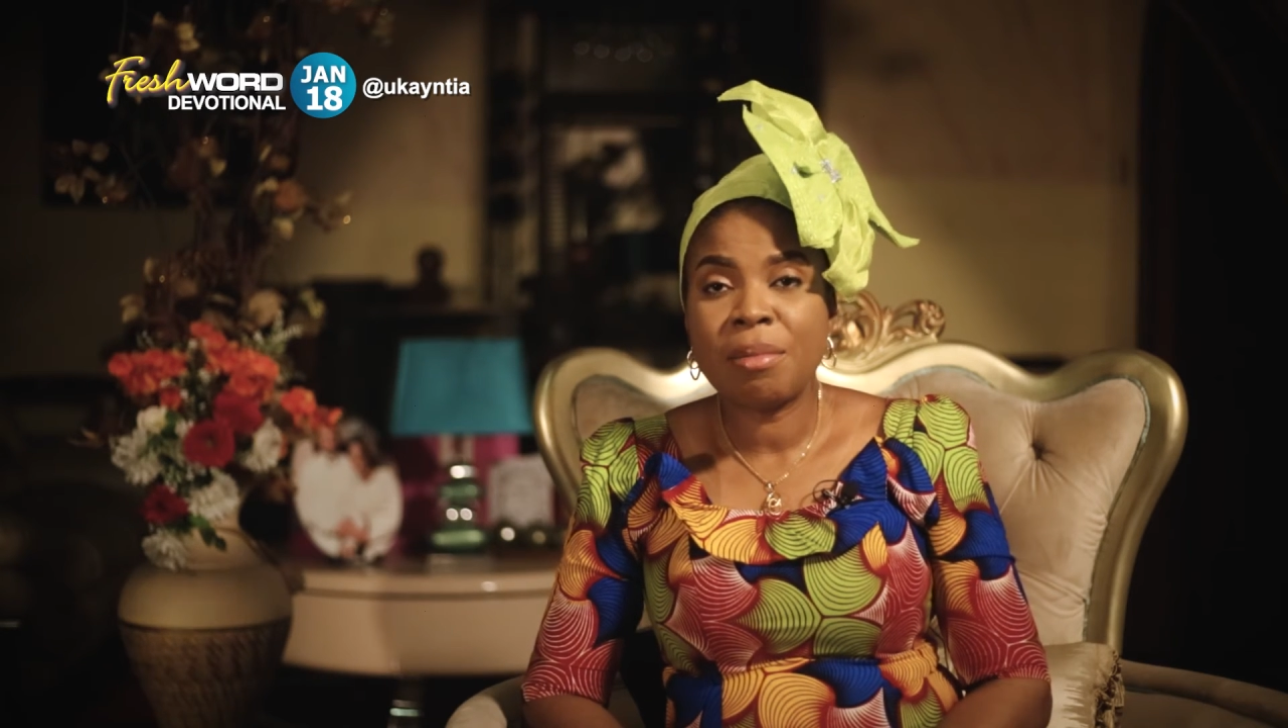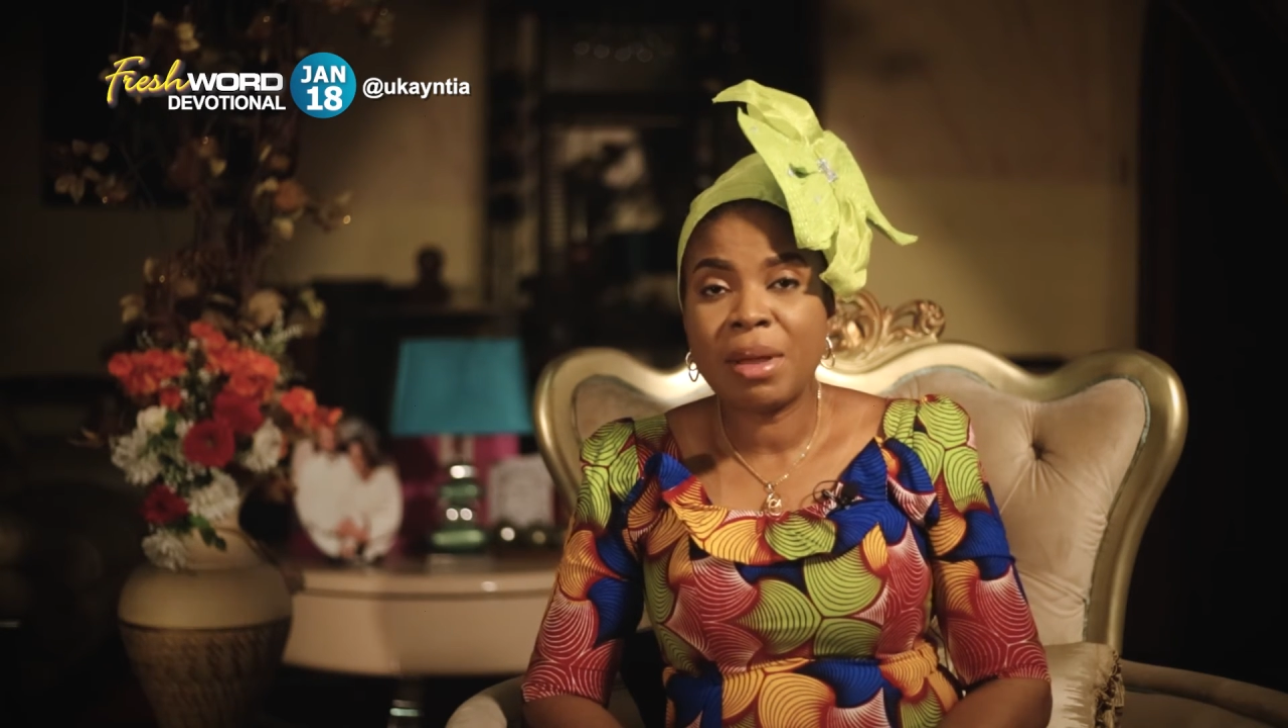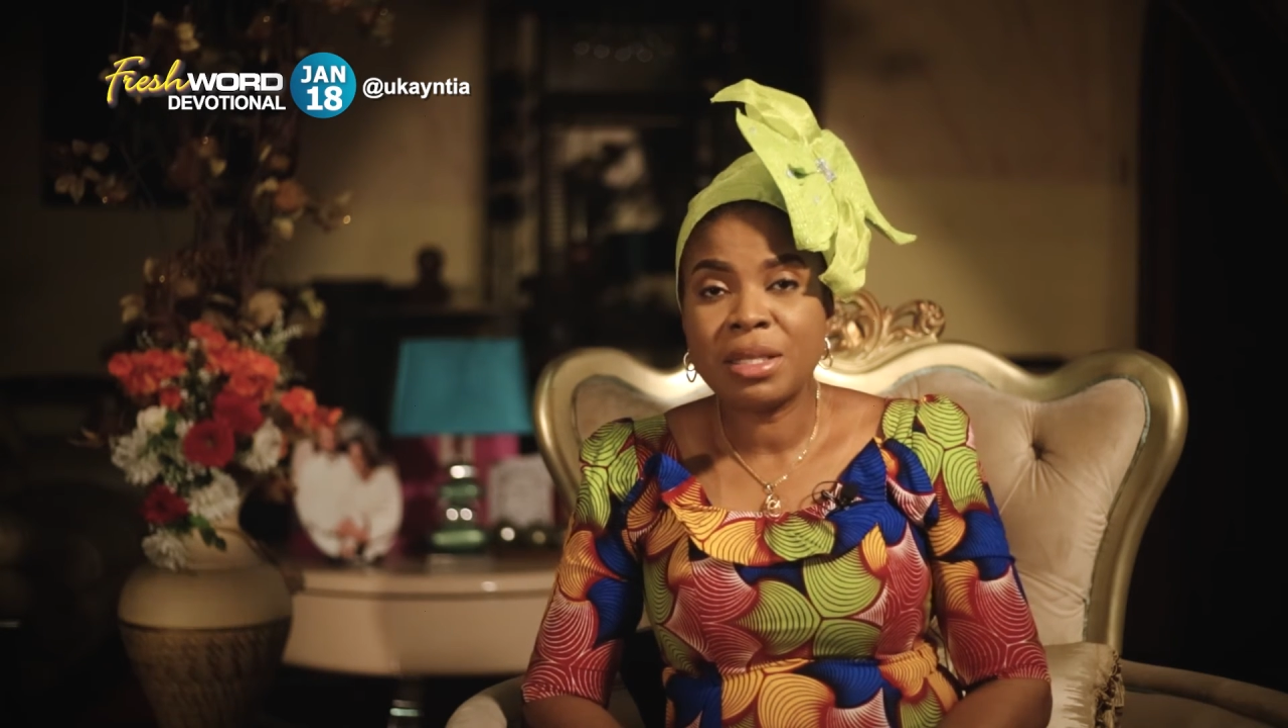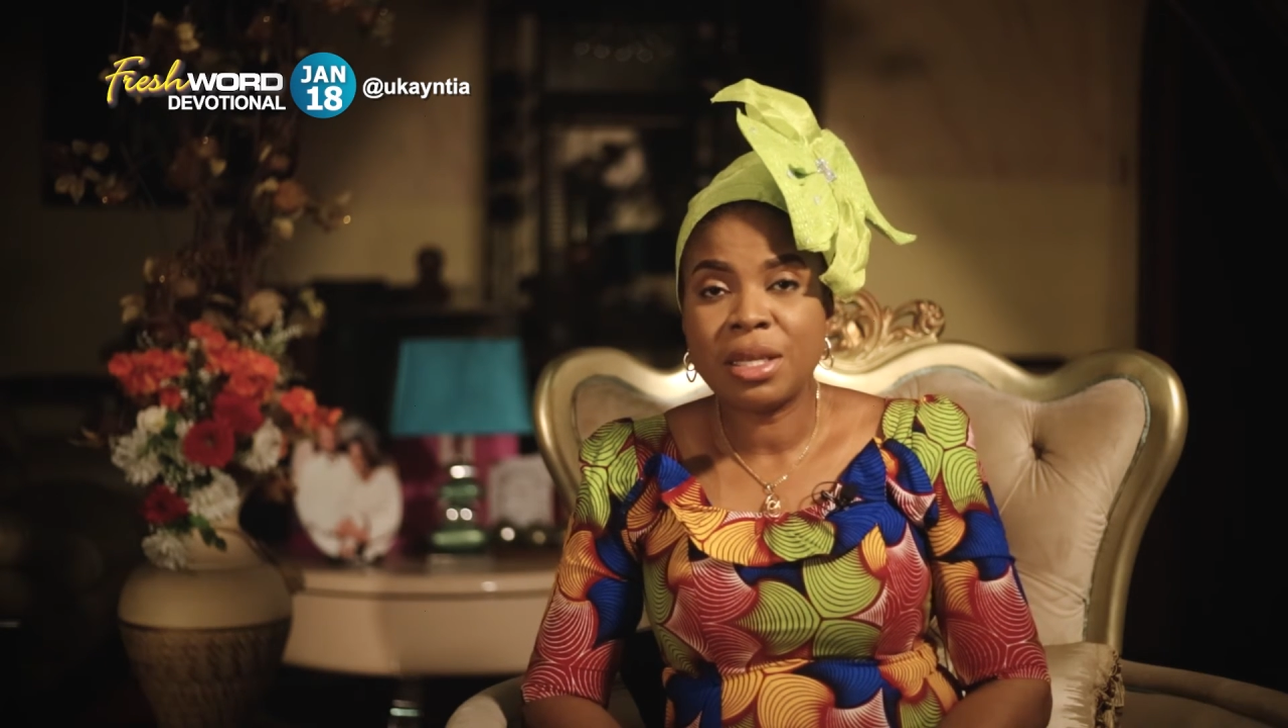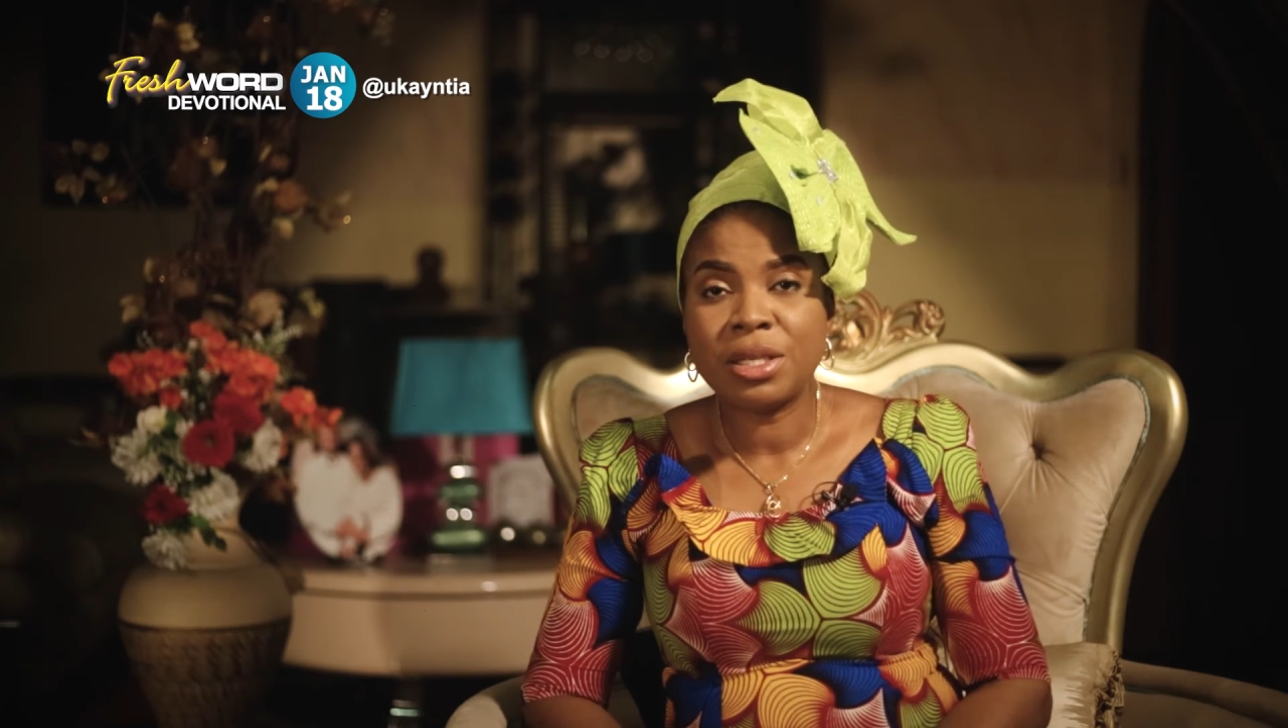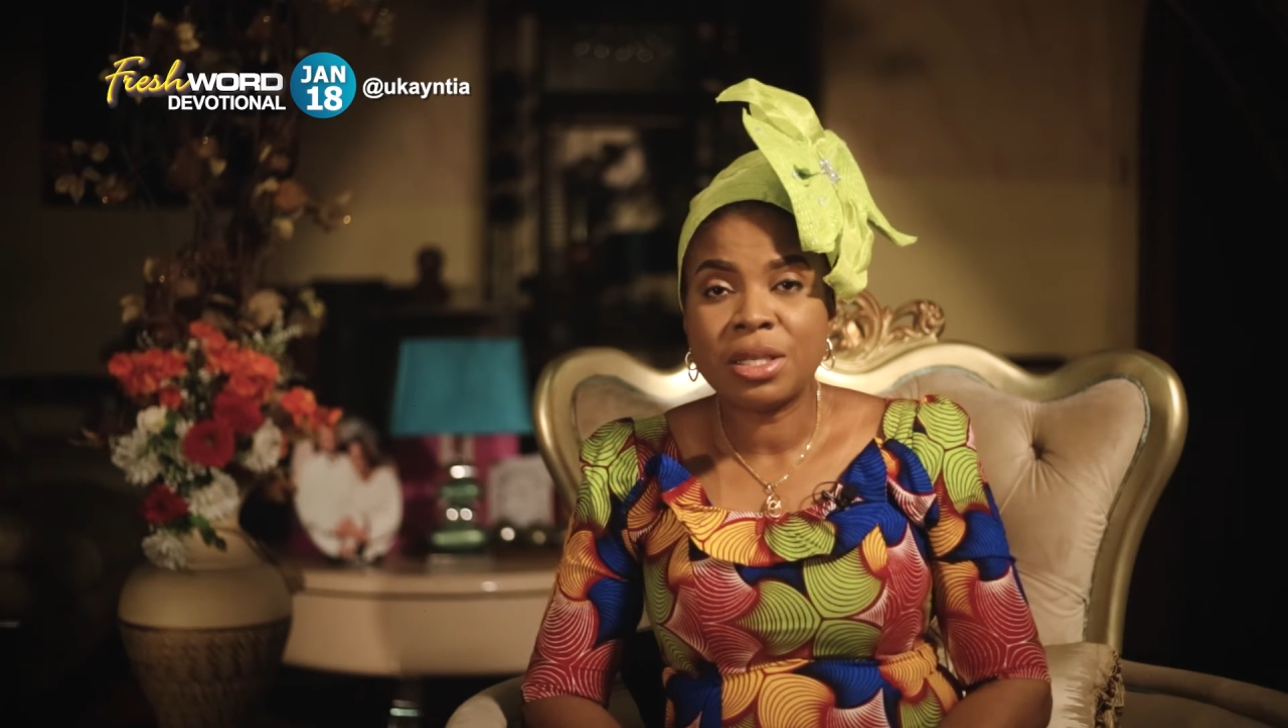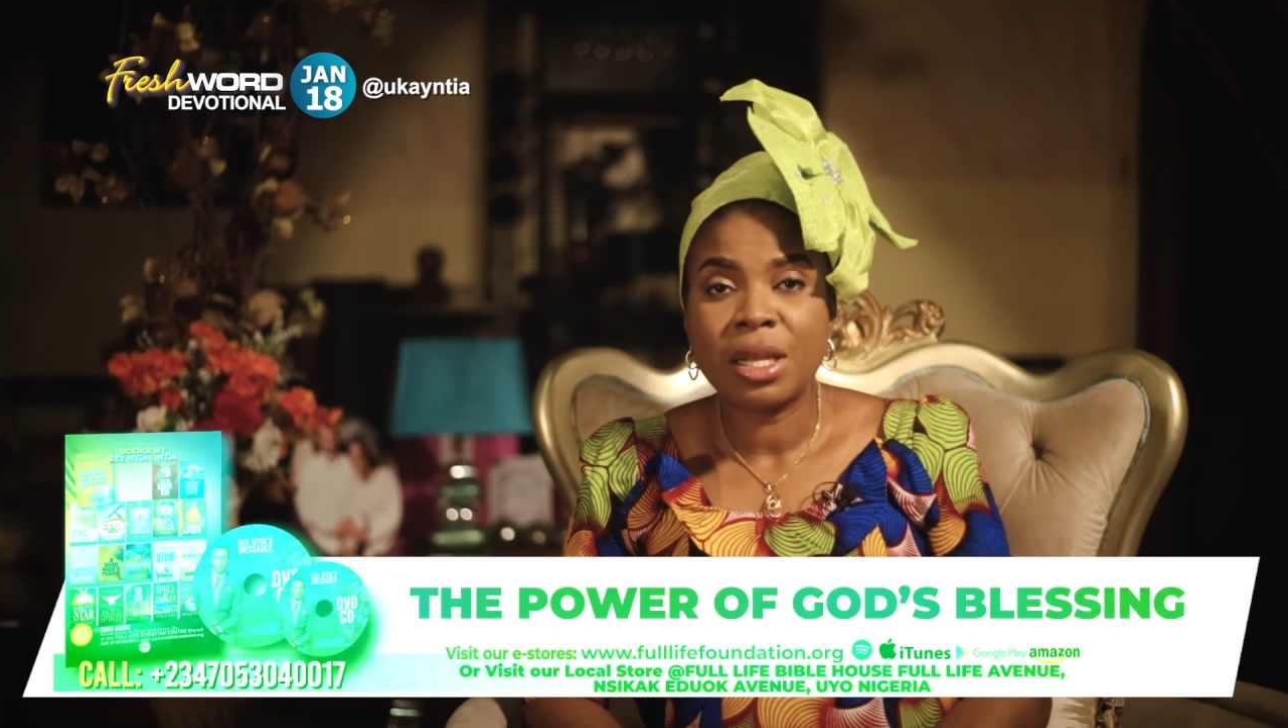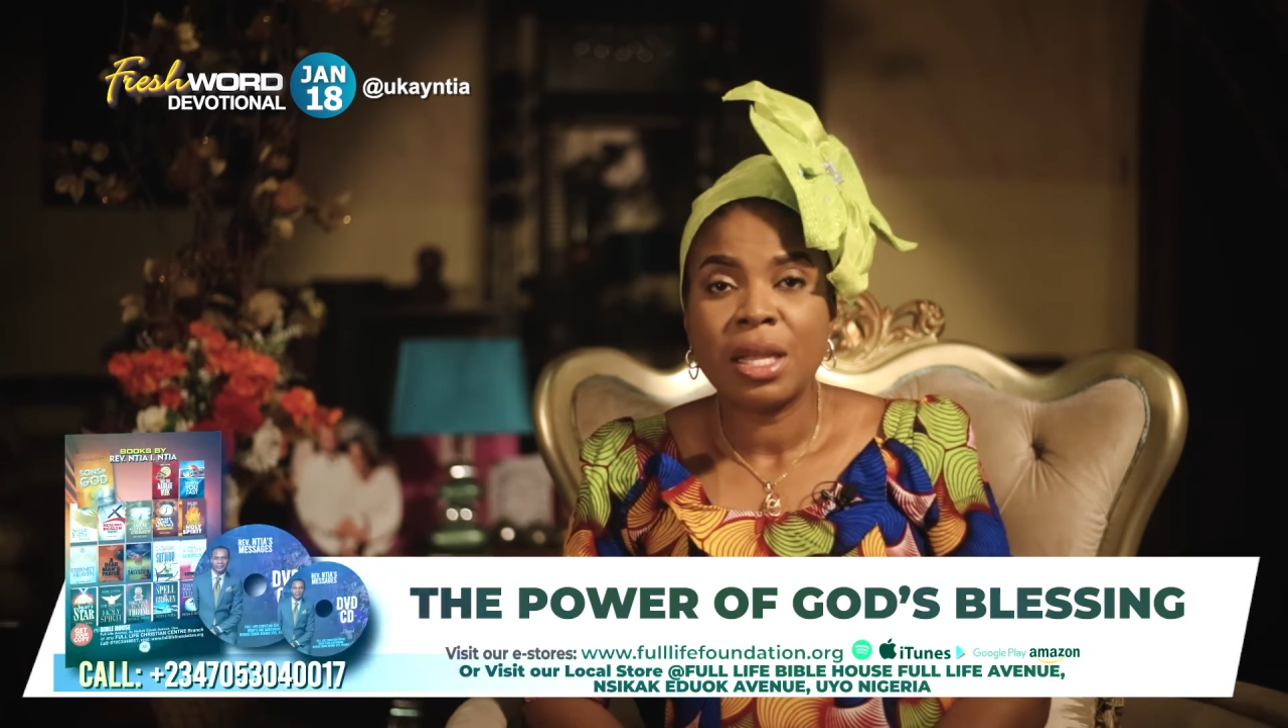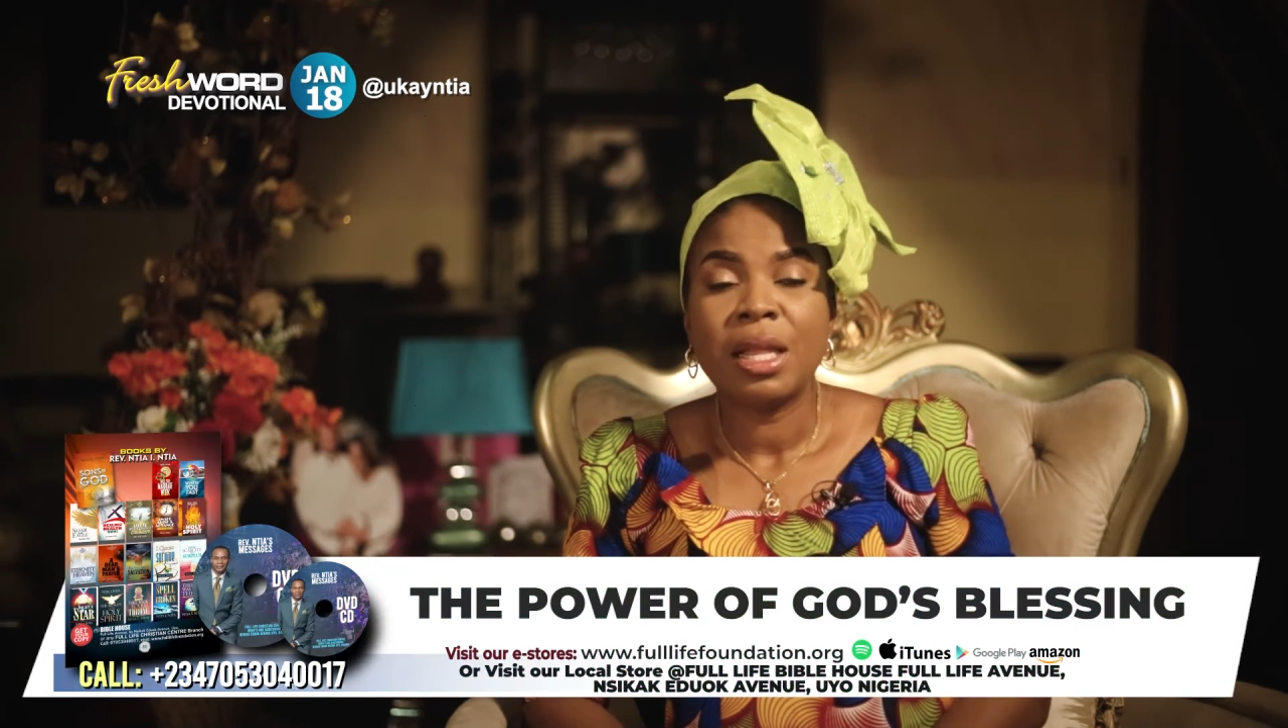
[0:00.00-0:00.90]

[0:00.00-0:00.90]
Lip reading: message,